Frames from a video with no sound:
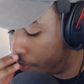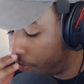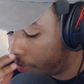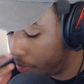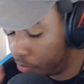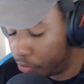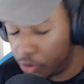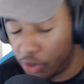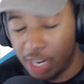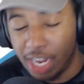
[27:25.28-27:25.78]

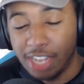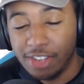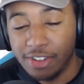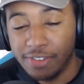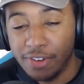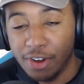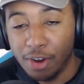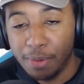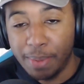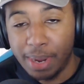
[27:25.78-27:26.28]
Sure you guys have
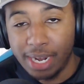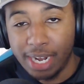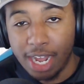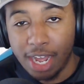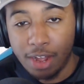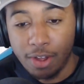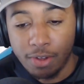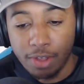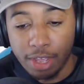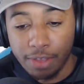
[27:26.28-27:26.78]
heard by
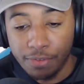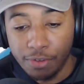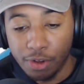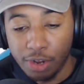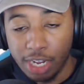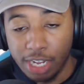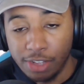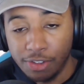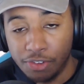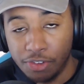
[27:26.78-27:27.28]
now, if you're
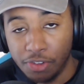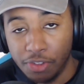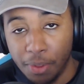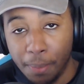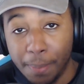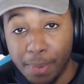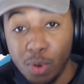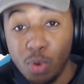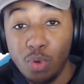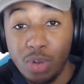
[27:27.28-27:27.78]
into the
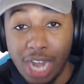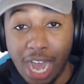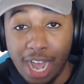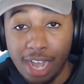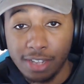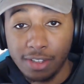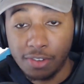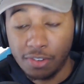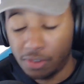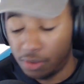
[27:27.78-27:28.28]

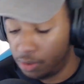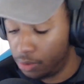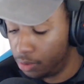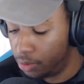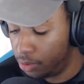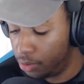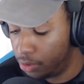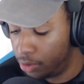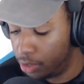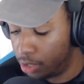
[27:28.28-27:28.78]
Boondocks,
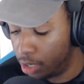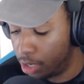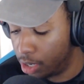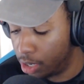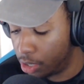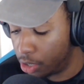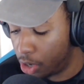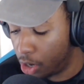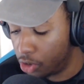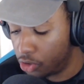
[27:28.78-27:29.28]

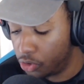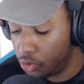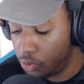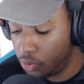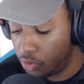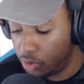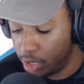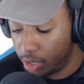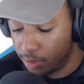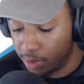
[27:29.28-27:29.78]
the cartoon
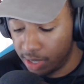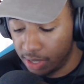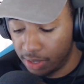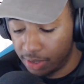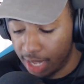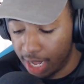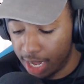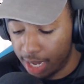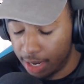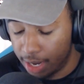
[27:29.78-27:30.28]
series
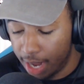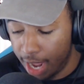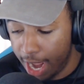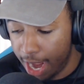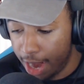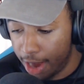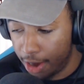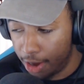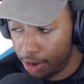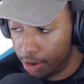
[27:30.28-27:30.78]
that
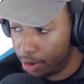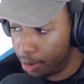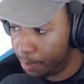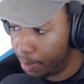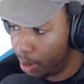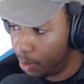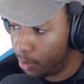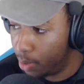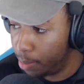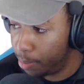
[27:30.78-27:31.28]
aired
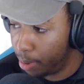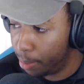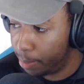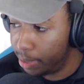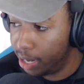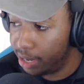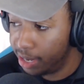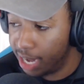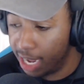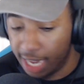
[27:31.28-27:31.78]
about
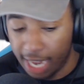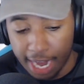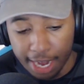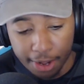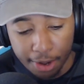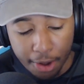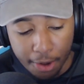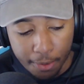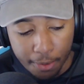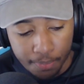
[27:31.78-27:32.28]
probably a decade
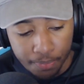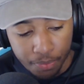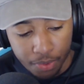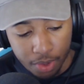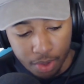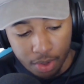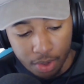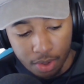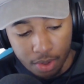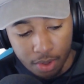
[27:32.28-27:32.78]
ago.
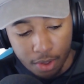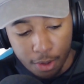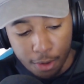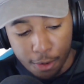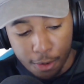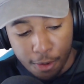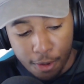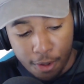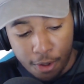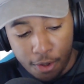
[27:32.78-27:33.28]

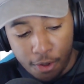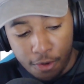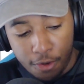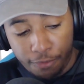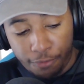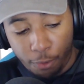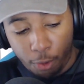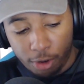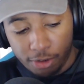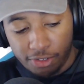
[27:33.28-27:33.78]

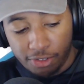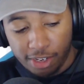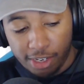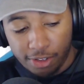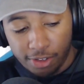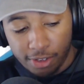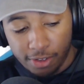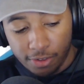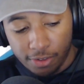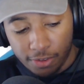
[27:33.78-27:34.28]
4
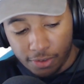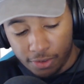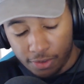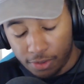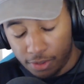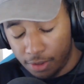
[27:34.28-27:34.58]
seasons.